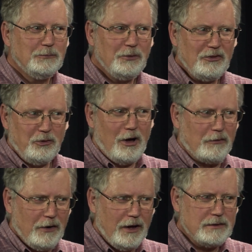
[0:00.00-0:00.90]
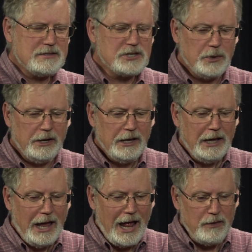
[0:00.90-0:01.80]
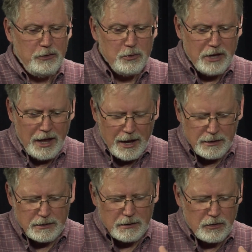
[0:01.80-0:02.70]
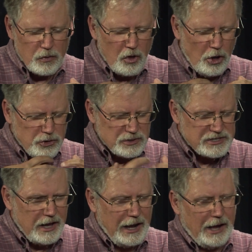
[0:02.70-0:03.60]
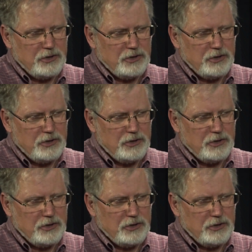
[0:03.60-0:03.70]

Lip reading: these log files and so on, and if you can't understand how to